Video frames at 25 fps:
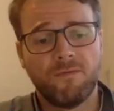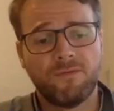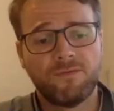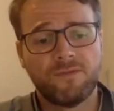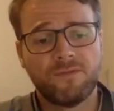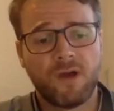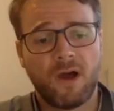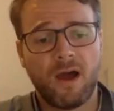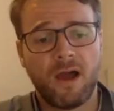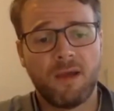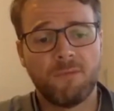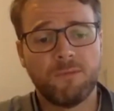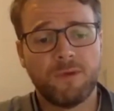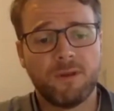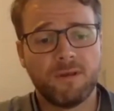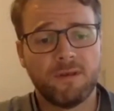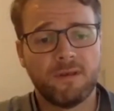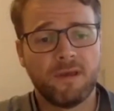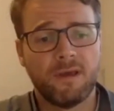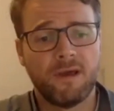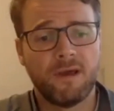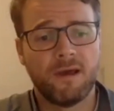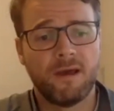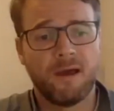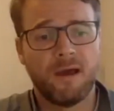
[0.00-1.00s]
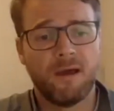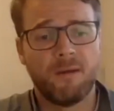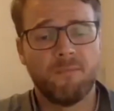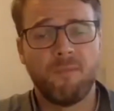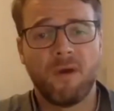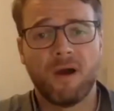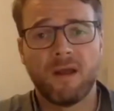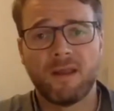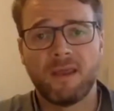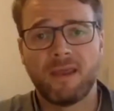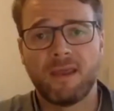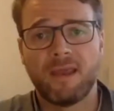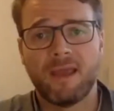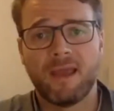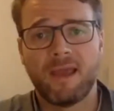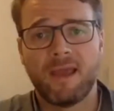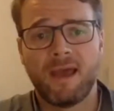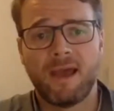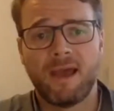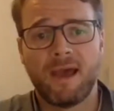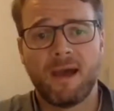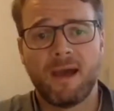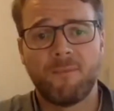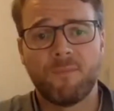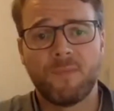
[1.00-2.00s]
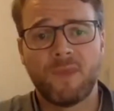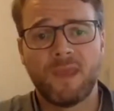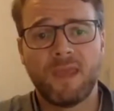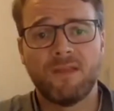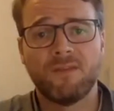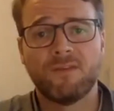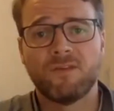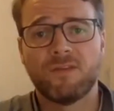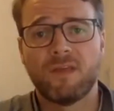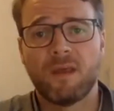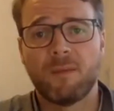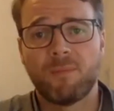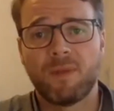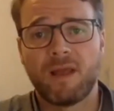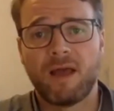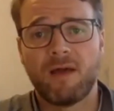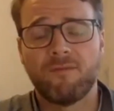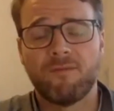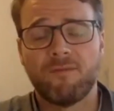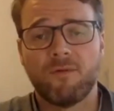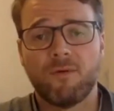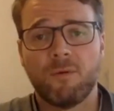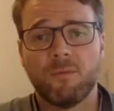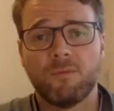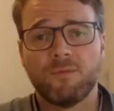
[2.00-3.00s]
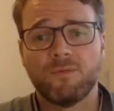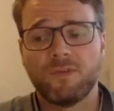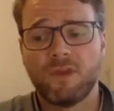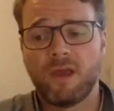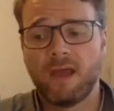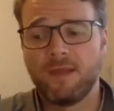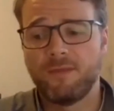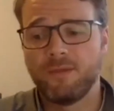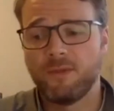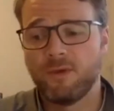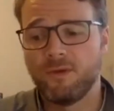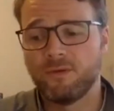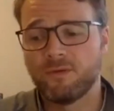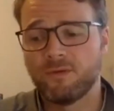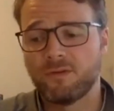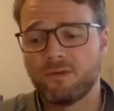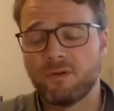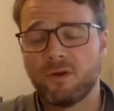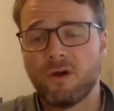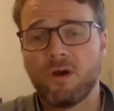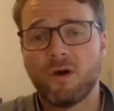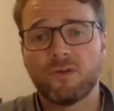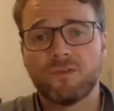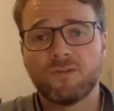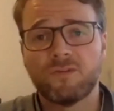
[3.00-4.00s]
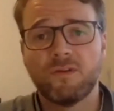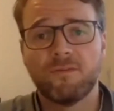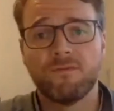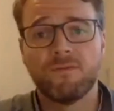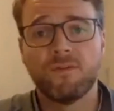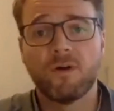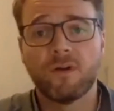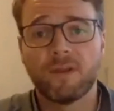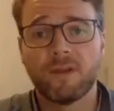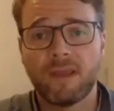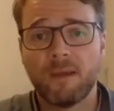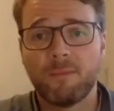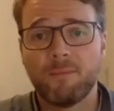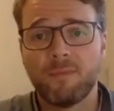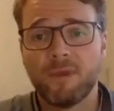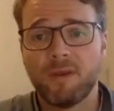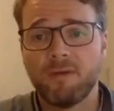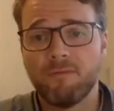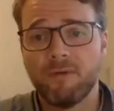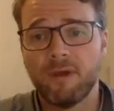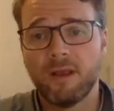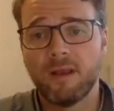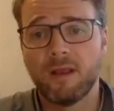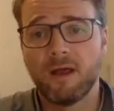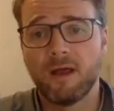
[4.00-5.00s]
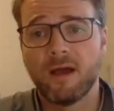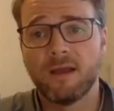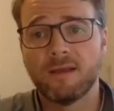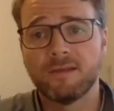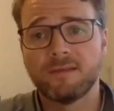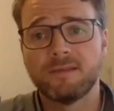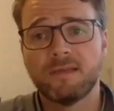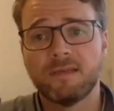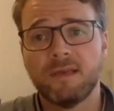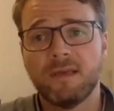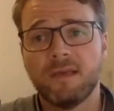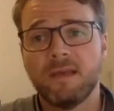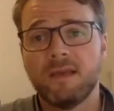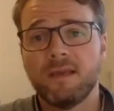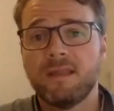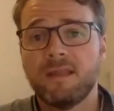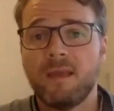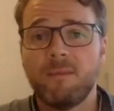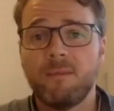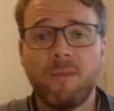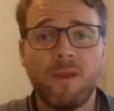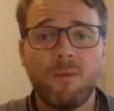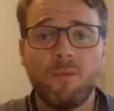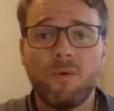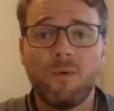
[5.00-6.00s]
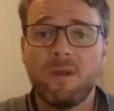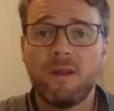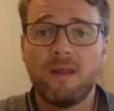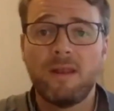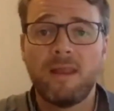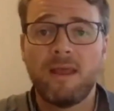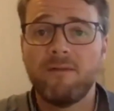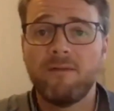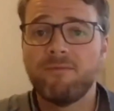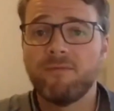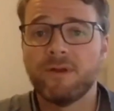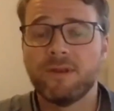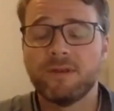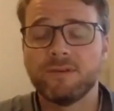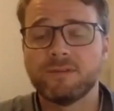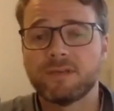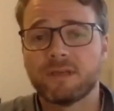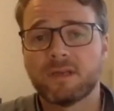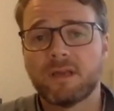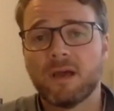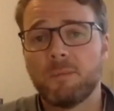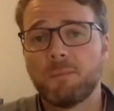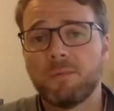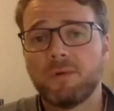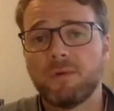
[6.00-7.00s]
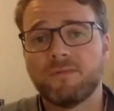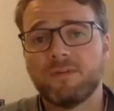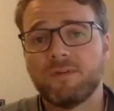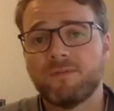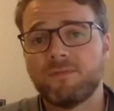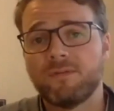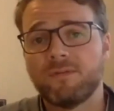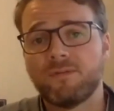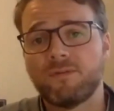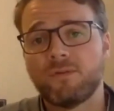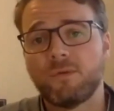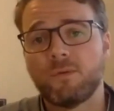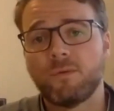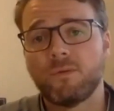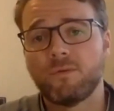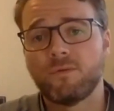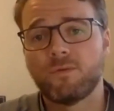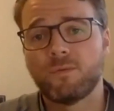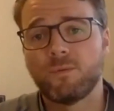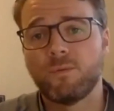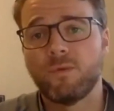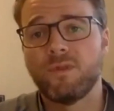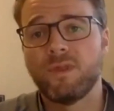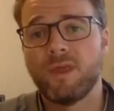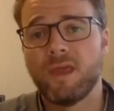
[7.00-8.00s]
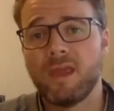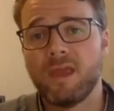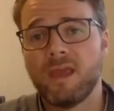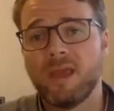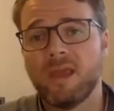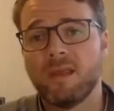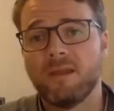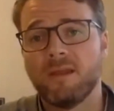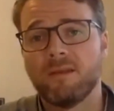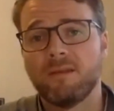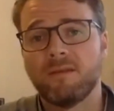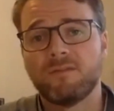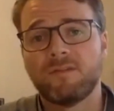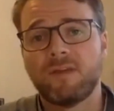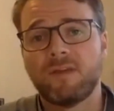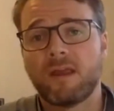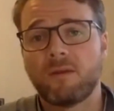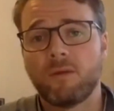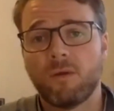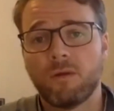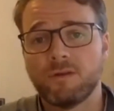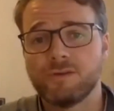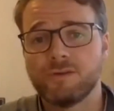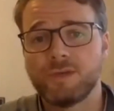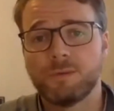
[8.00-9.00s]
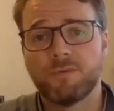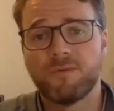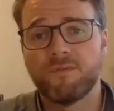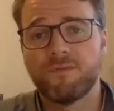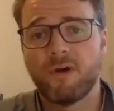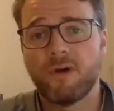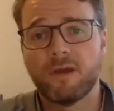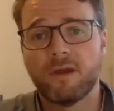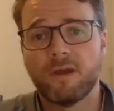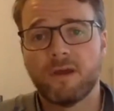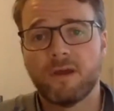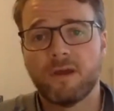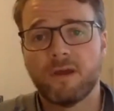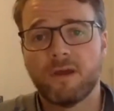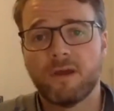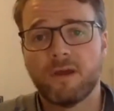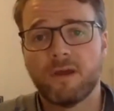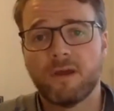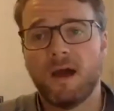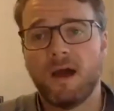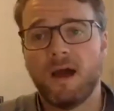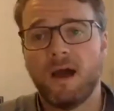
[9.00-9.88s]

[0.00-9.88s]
time and money into their platforms, and those costs have not yet been realized. They may want to leverage a couple of different tools within technology providers'